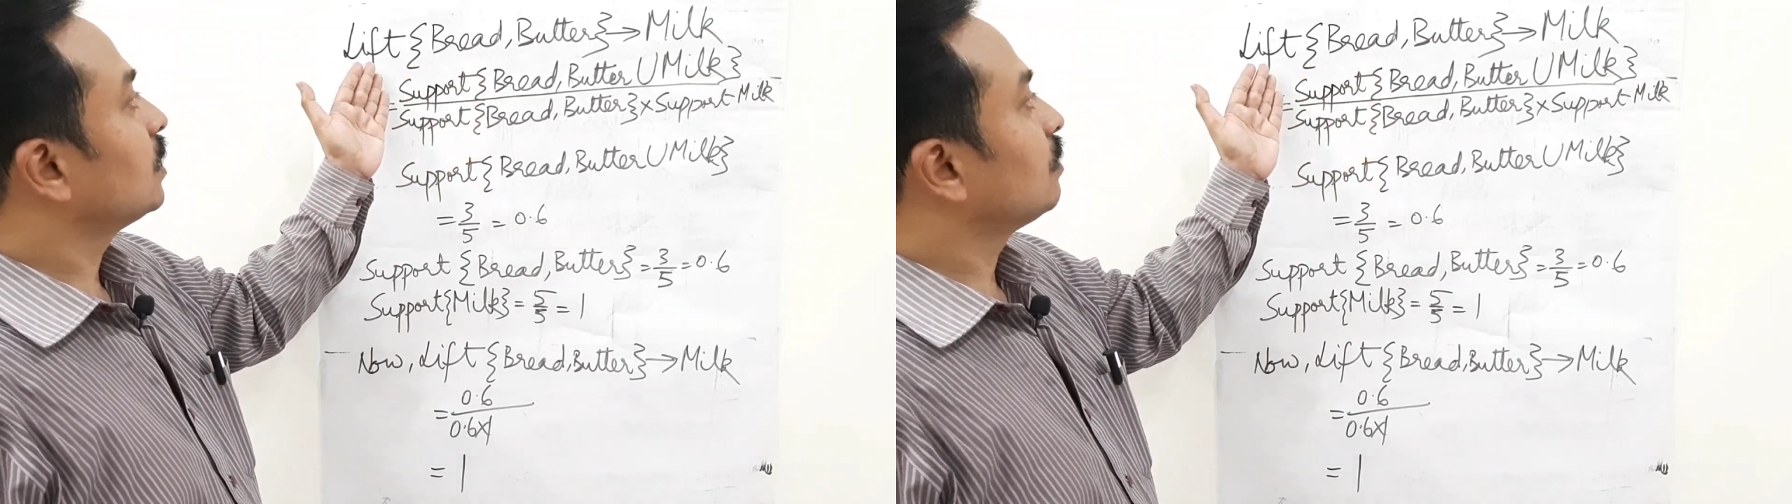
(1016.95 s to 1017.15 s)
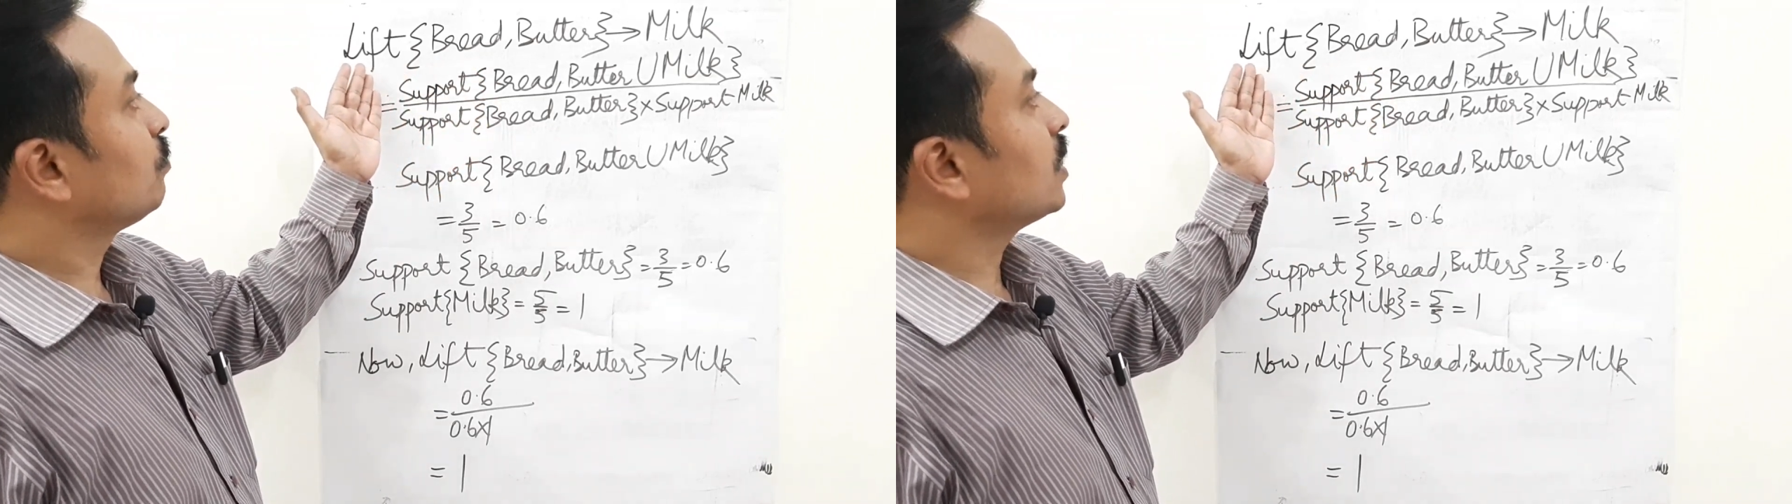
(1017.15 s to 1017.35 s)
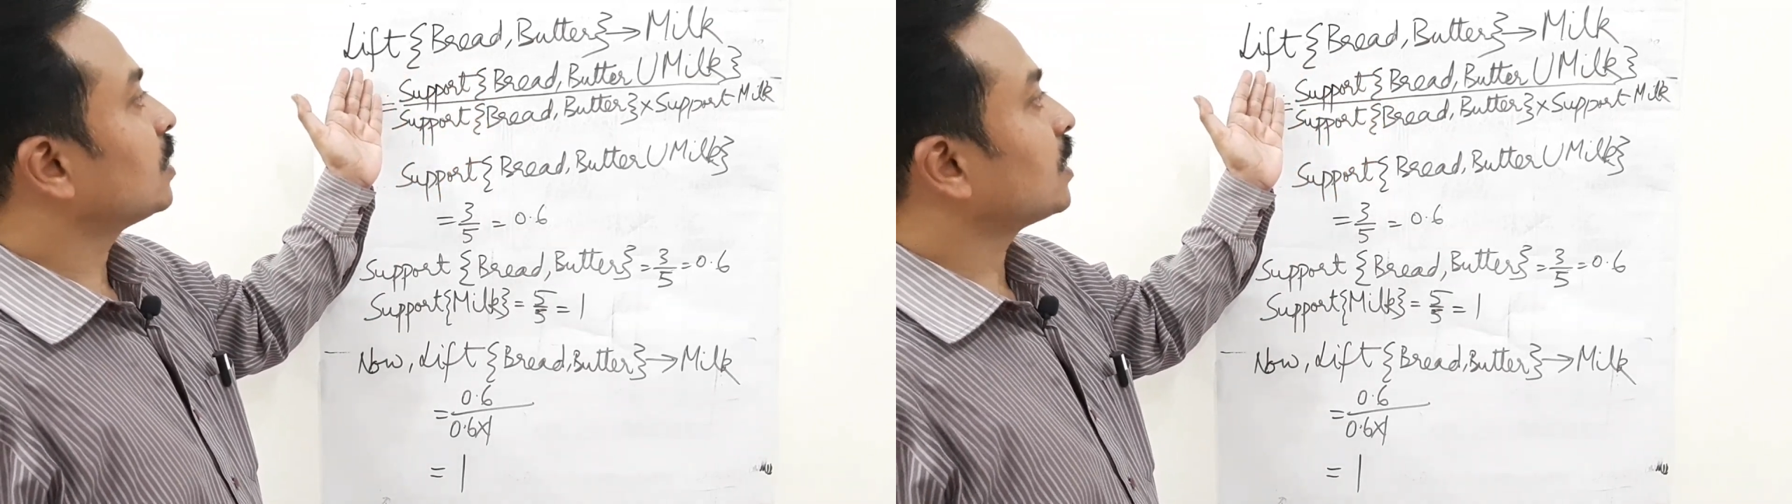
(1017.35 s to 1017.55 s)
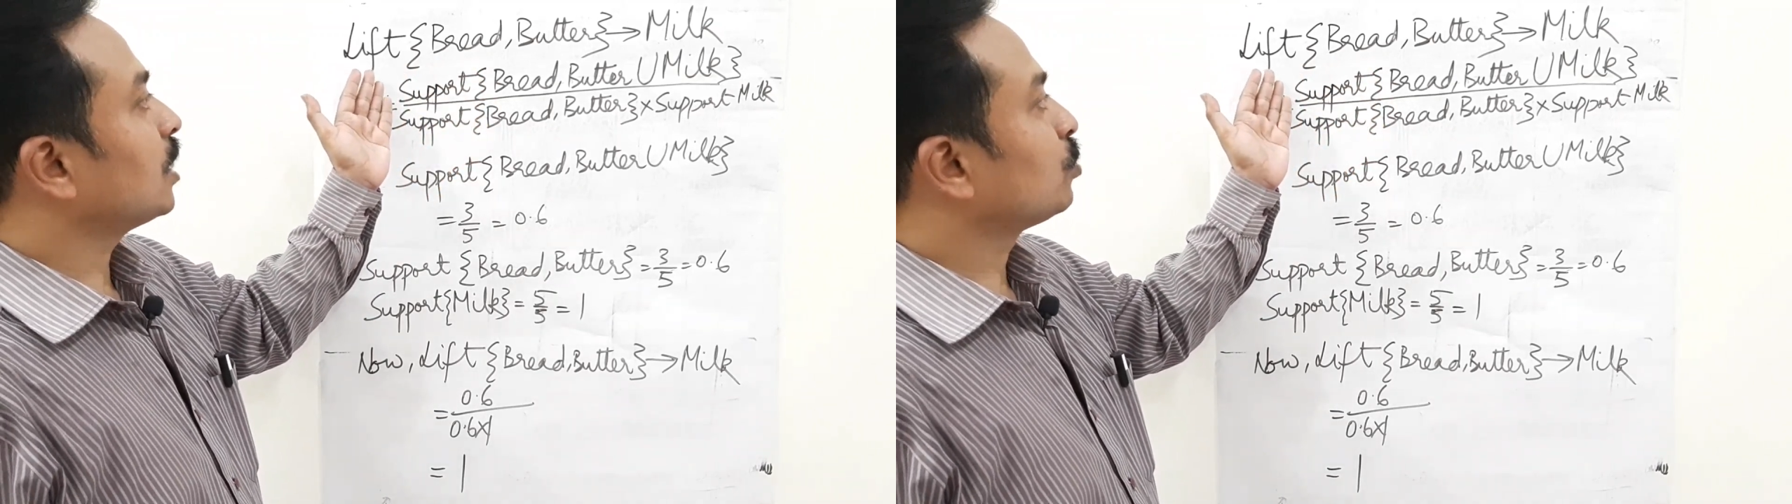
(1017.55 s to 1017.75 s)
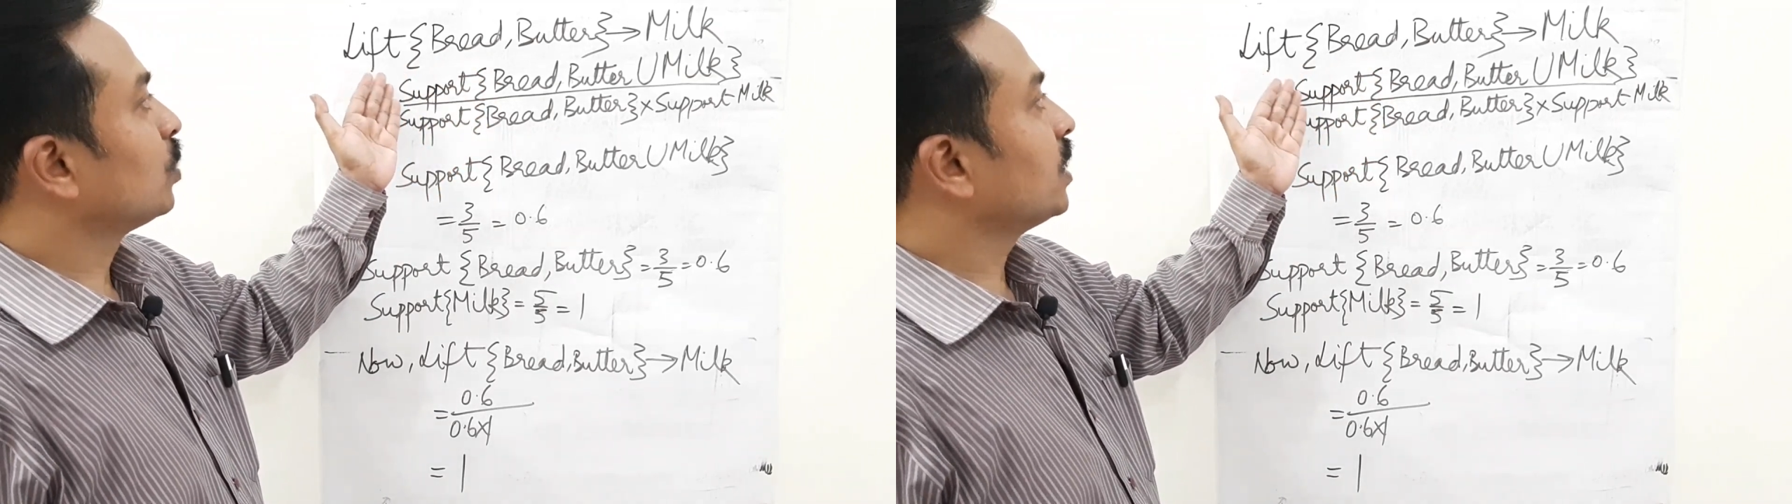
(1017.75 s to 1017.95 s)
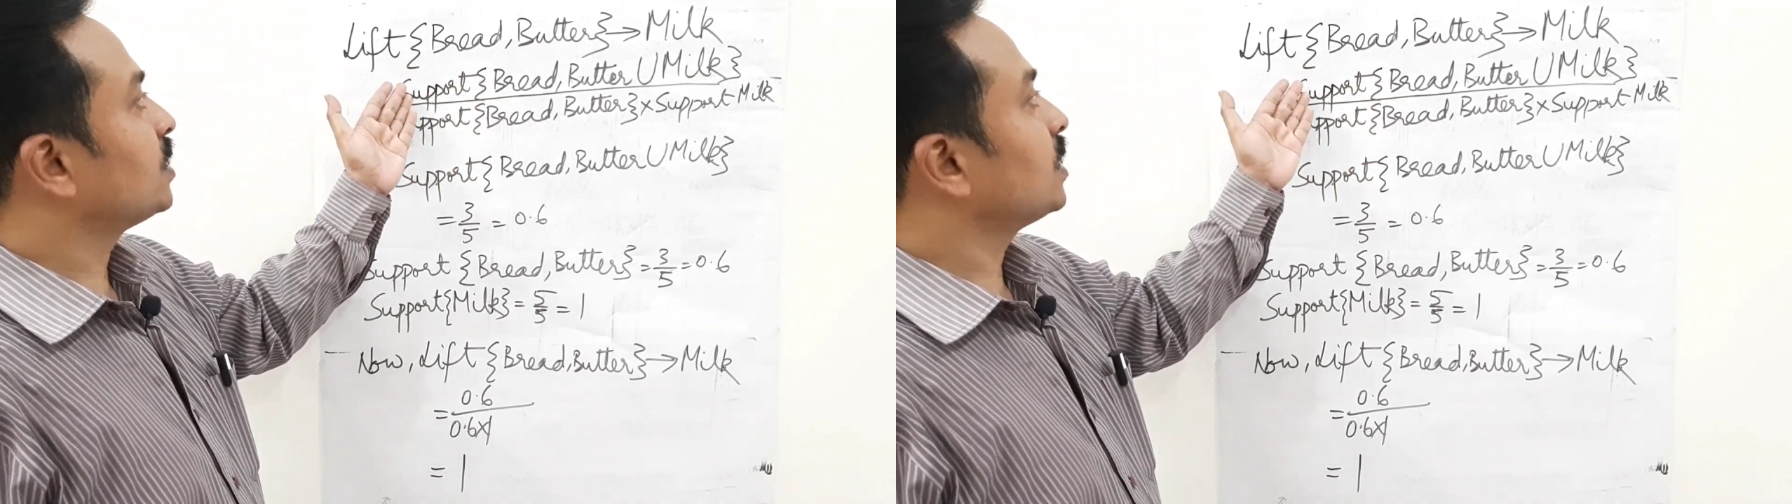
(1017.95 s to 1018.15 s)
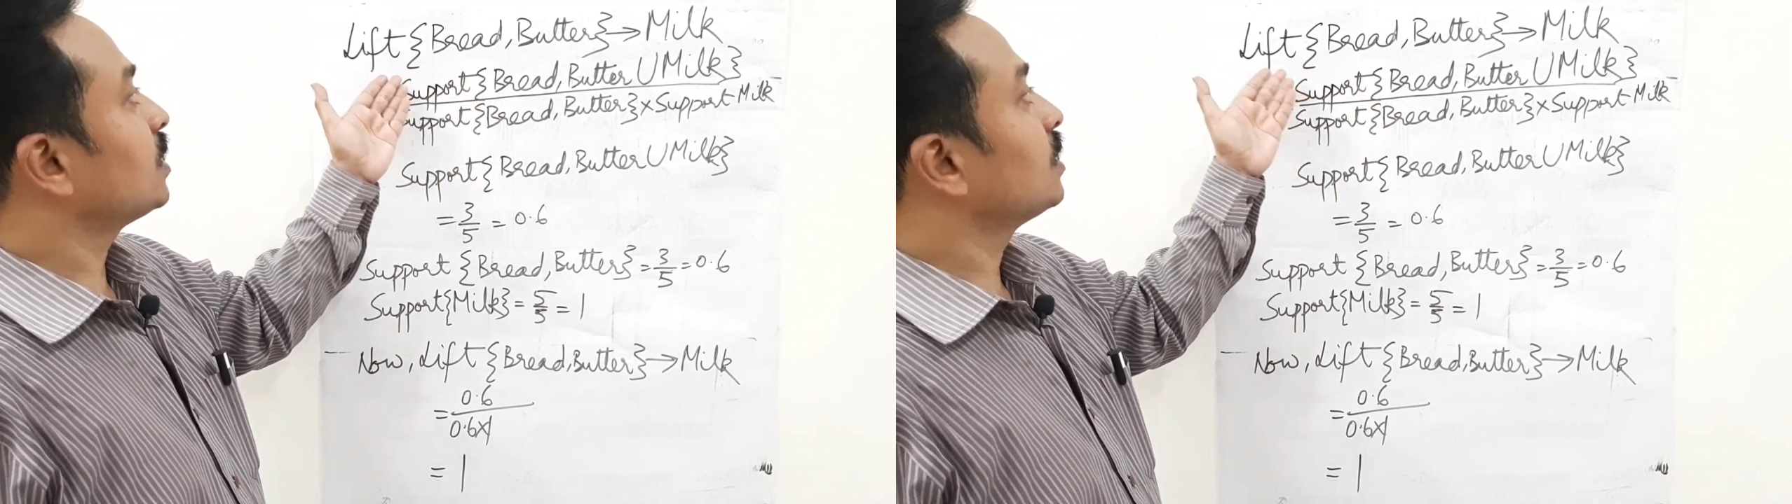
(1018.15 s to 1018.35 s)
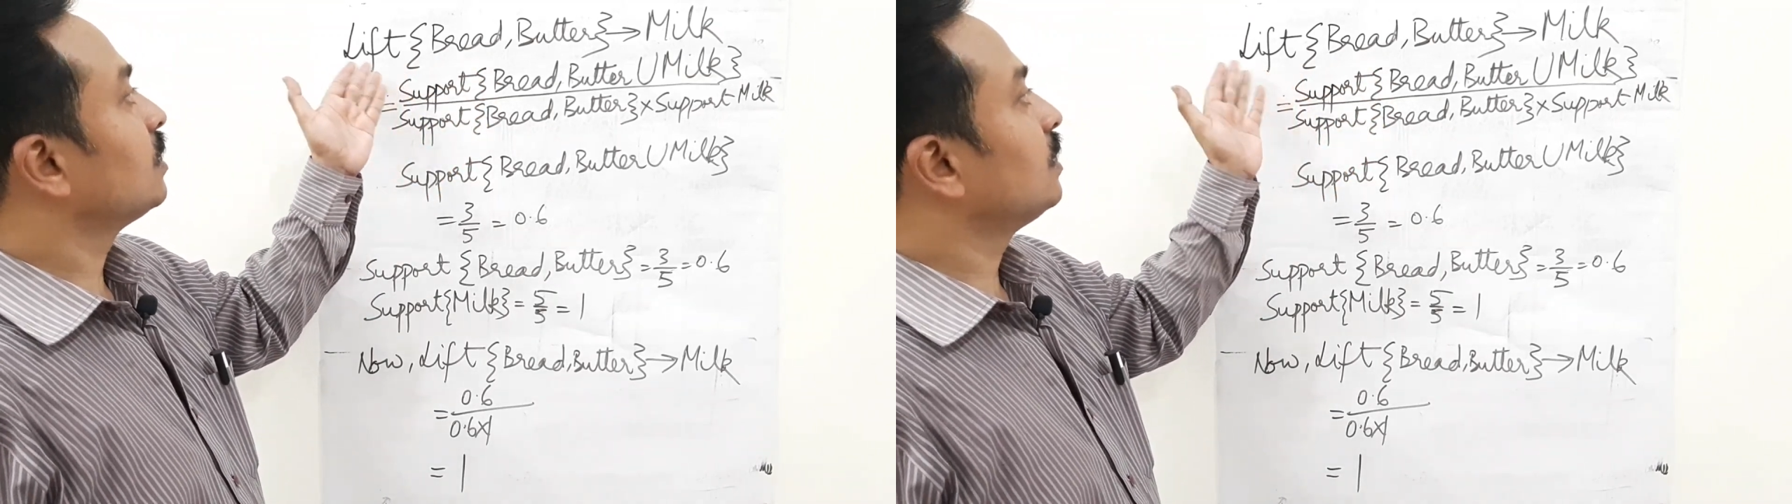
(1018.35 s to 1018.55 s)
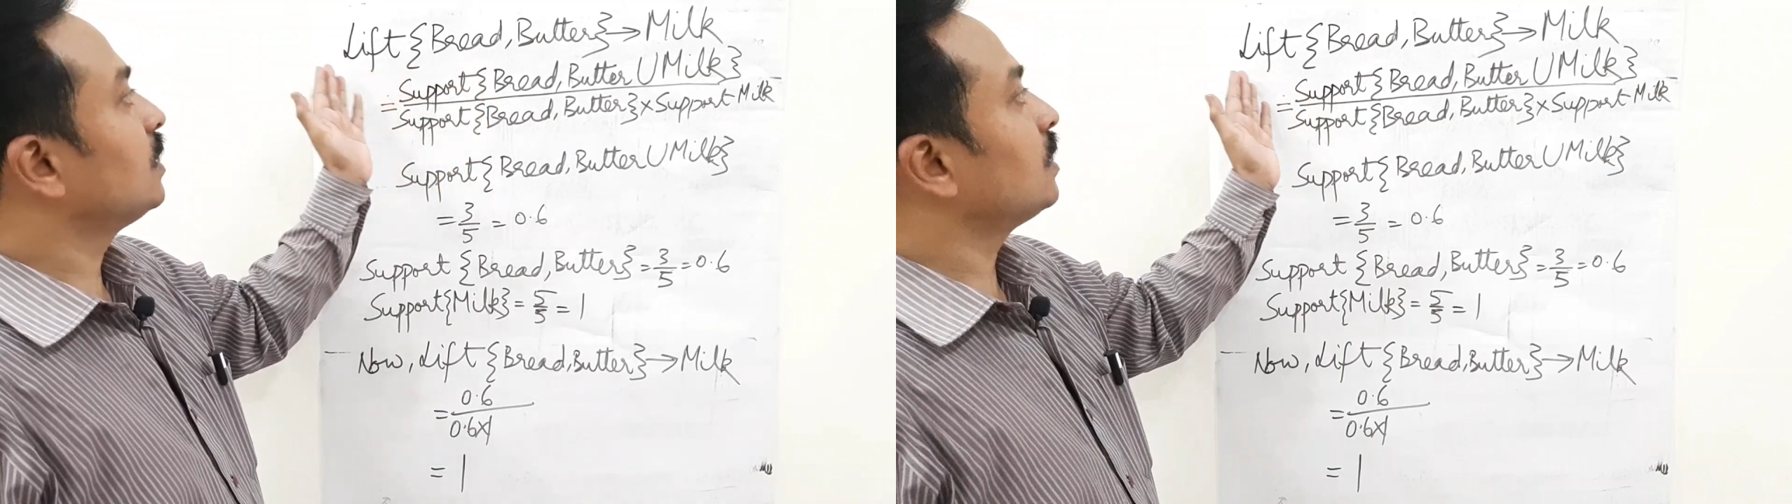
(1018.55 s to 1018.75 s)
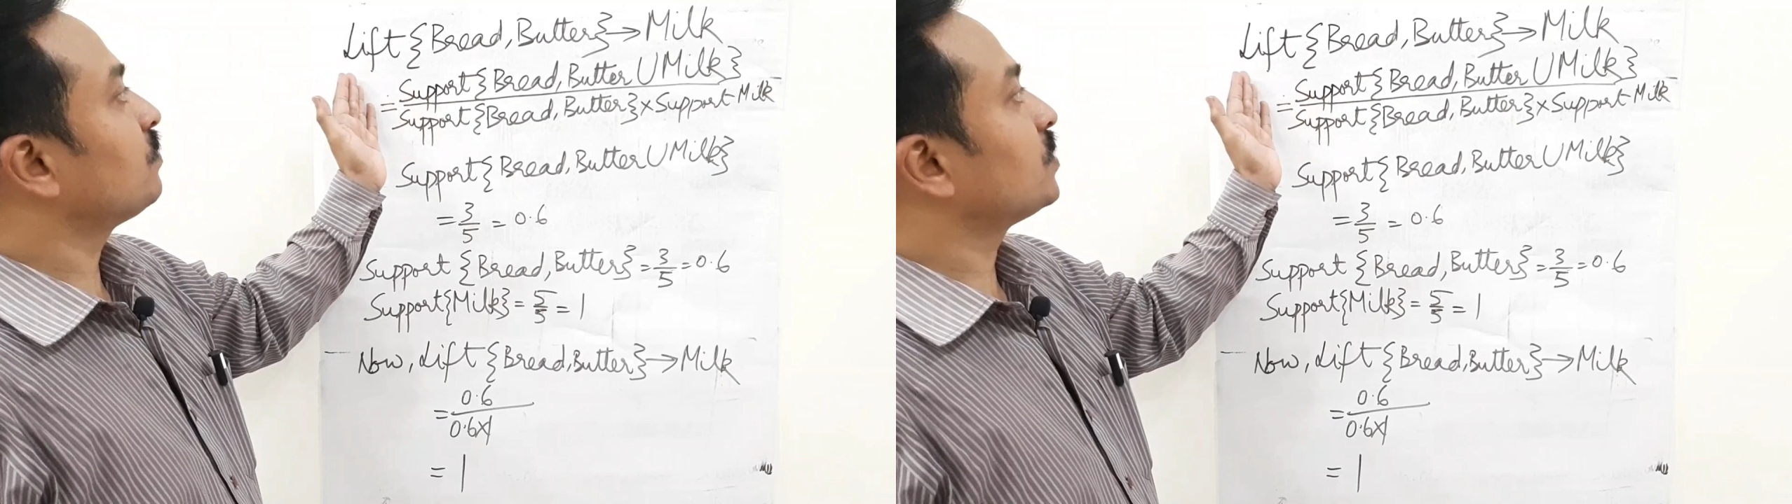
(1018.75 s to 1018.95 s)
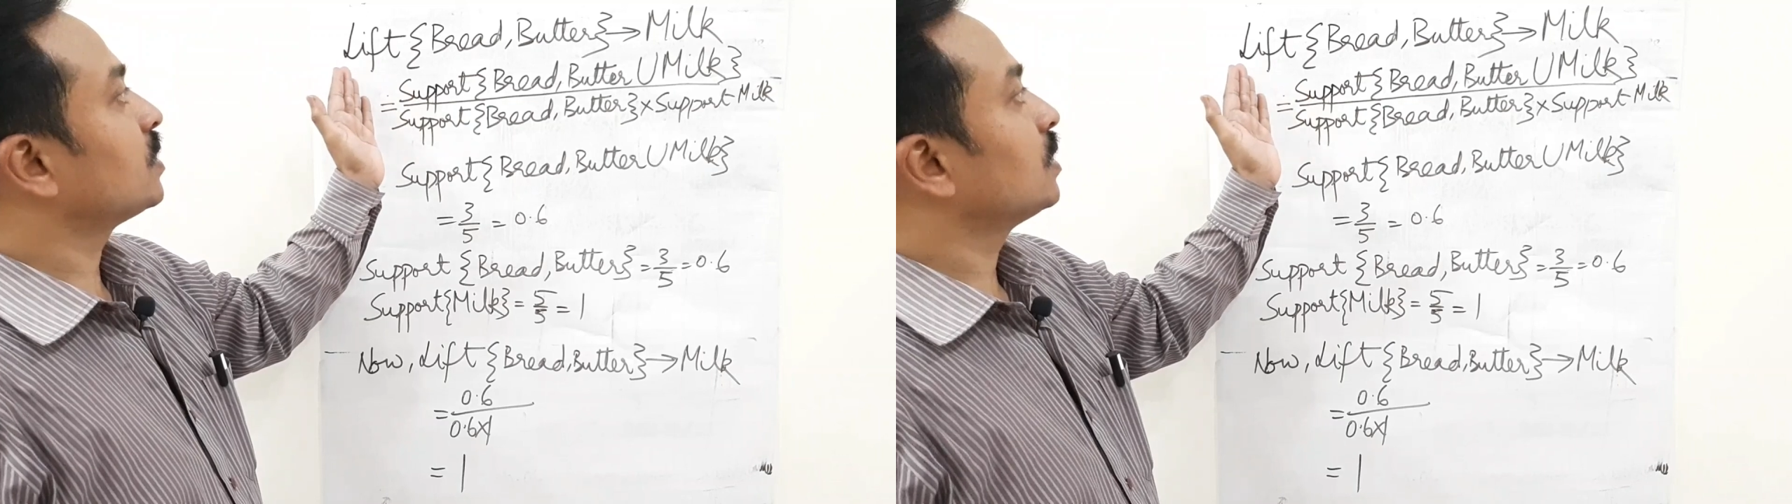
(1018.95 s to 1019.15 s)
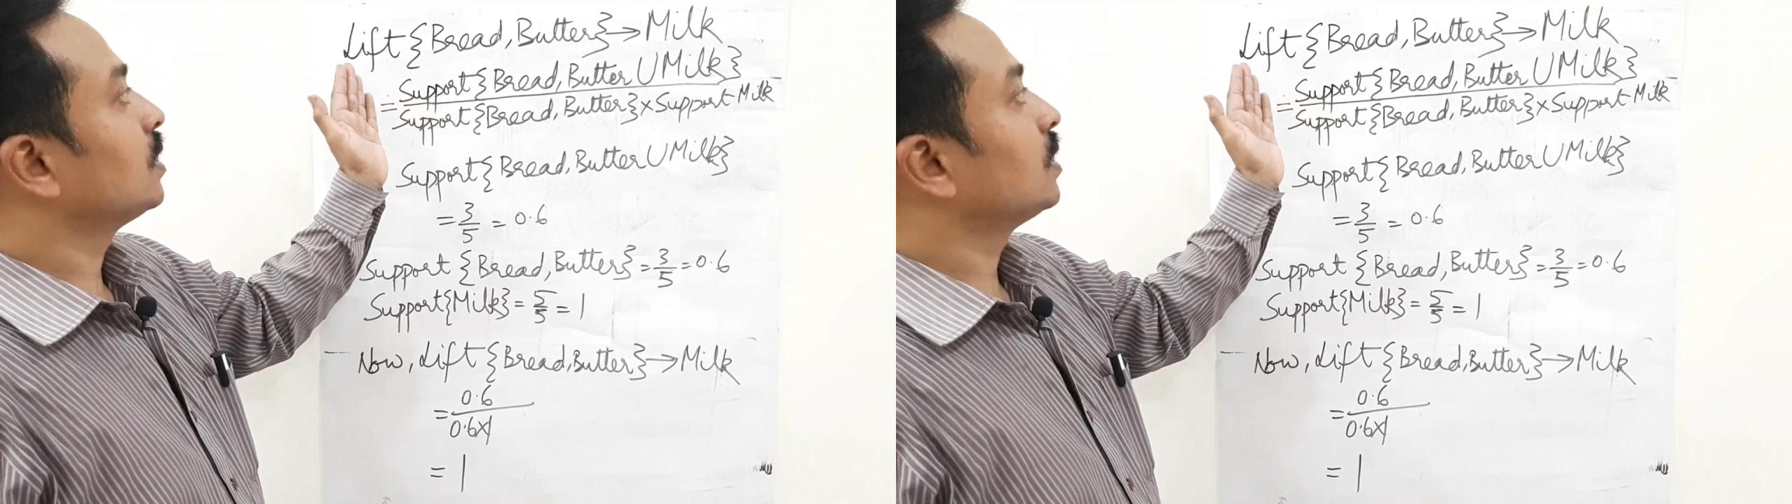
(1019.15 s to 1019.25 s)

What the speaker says: we are calculating lift.